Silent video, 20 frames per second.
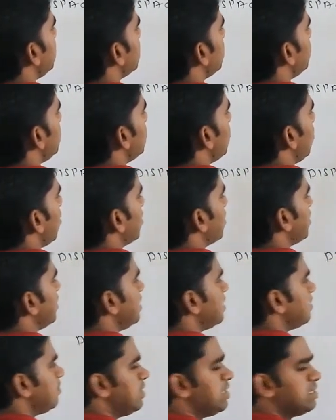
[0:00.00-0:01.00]
to be what?
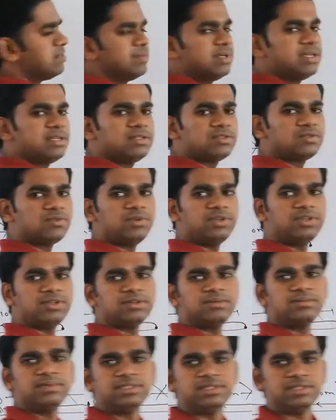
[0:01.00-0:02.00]
Displacement is going
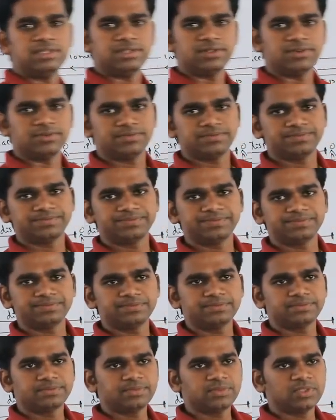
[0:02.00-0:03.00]
to be 0.
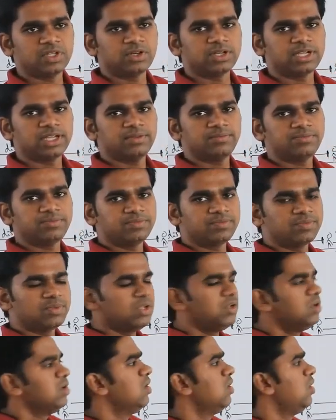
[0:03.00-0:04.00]
Okay.
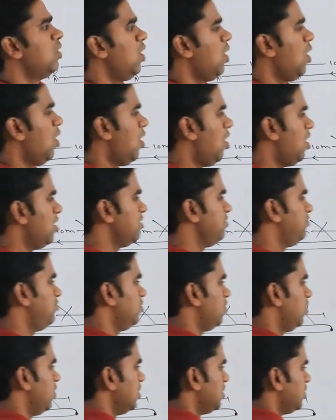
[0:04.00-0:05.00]
Or if
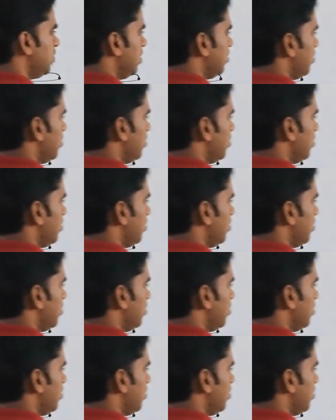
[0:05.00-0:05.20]
you want one